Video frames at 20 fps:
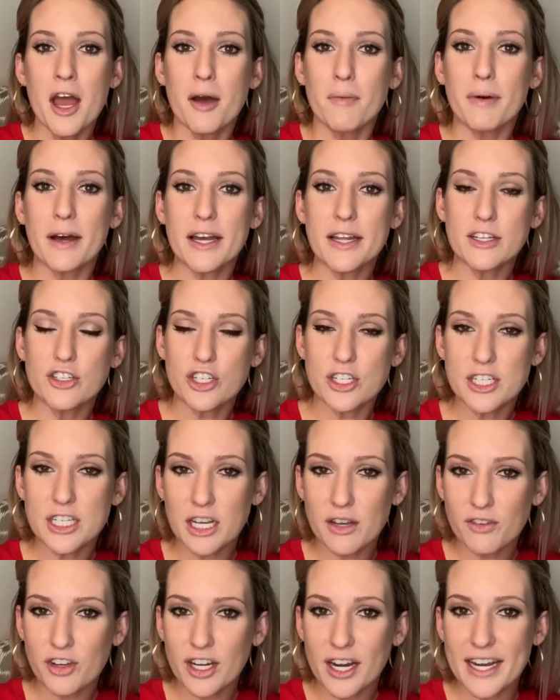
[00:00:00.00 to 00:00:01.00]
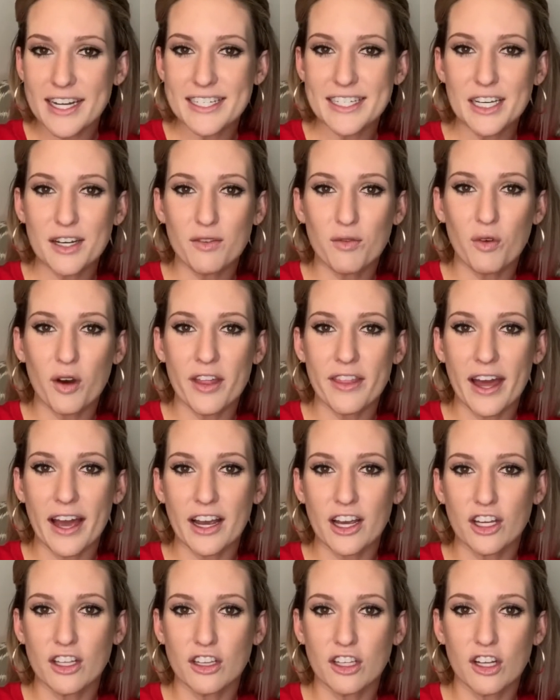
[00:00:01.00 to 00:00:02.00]
But just to give you an idea of what that
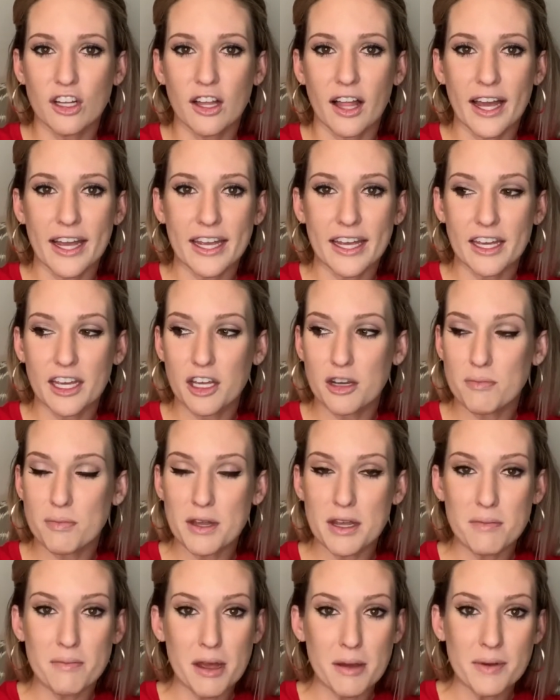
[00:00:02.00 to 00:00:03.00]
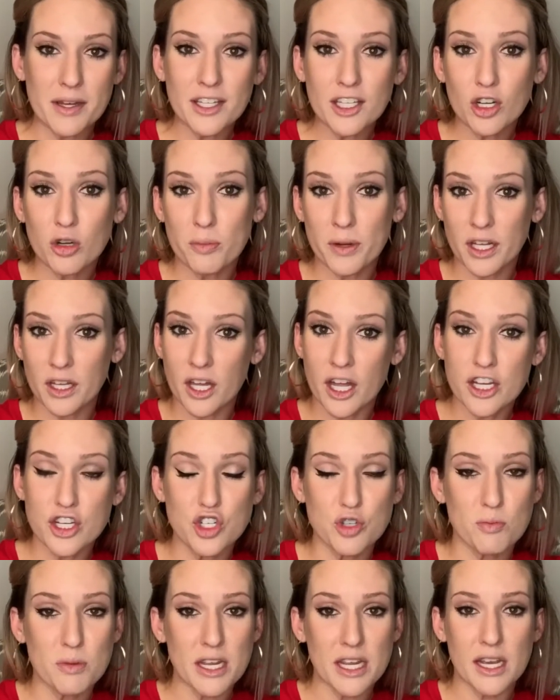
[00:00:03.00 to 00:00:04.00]
could look like, it could be maybe a little bit of
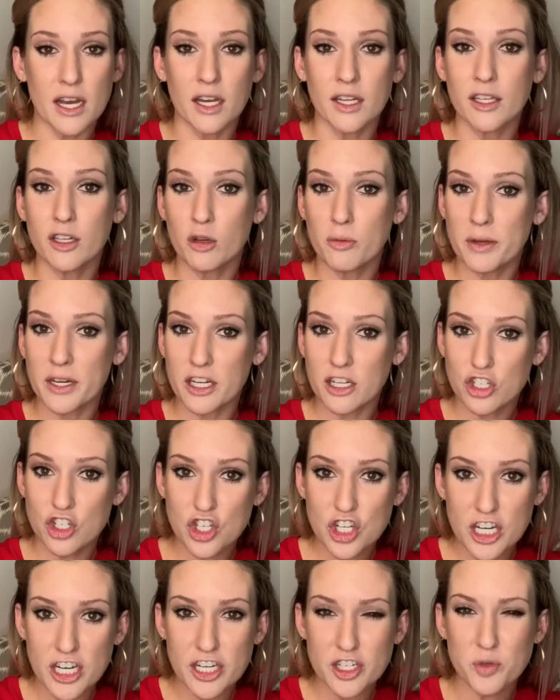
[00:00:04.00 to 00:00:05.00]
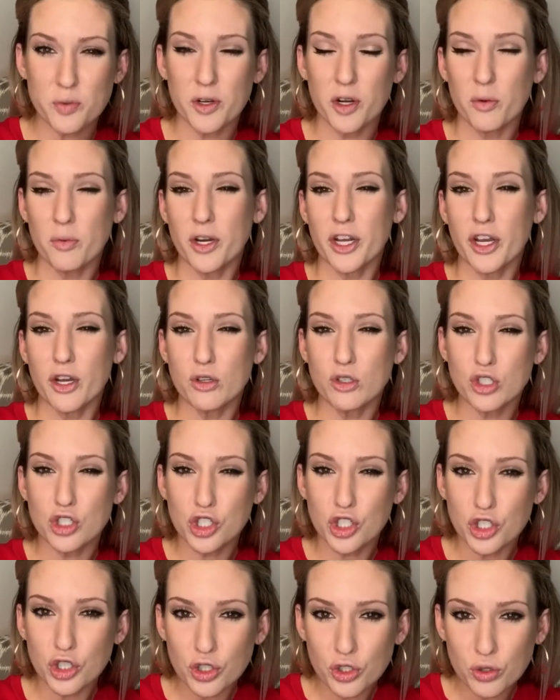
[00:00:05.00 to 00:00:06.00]
lunch meat, a little bit of cheese. We don't wanna go
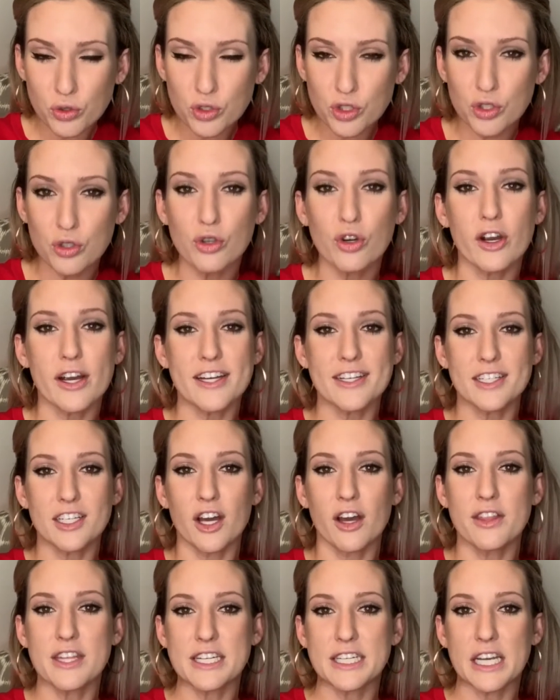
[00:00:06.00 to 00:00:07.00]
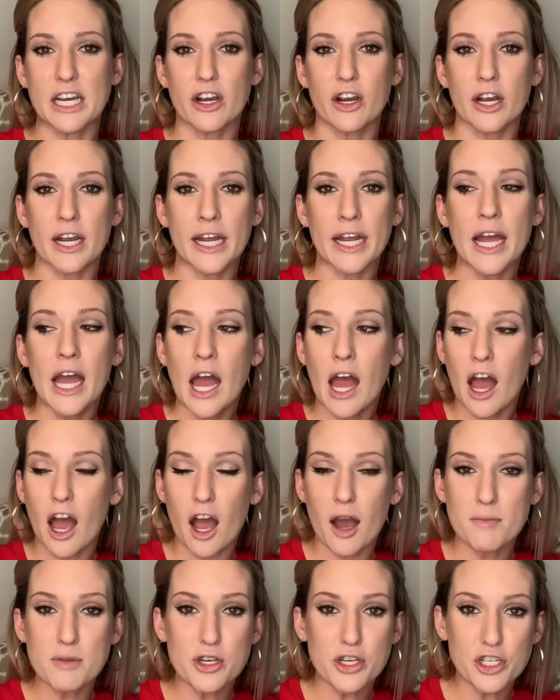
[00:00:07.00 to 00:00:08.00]
too crazy on the dairy.
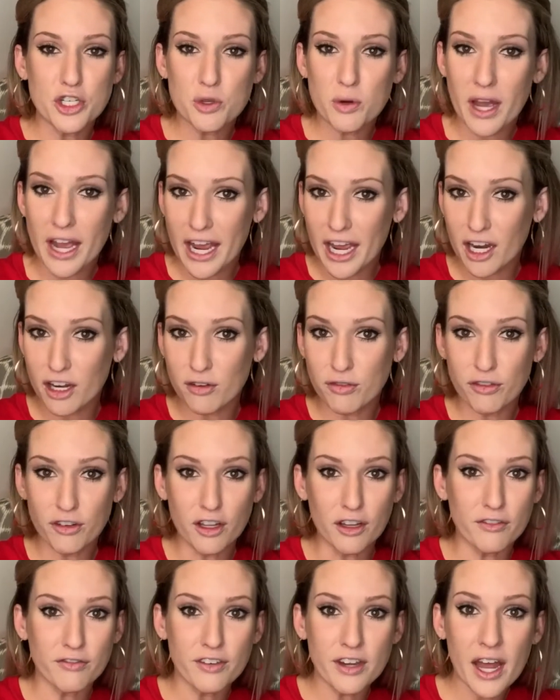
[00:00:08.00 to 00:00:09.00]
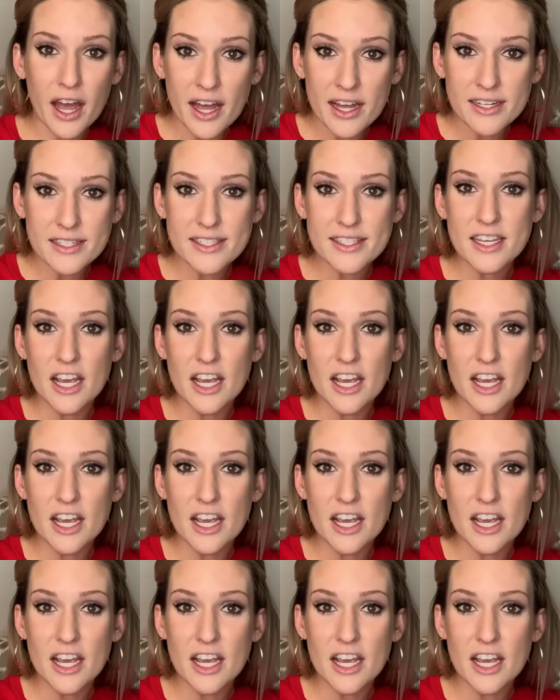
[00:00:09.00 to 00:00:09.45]
You could do a handful of nuts.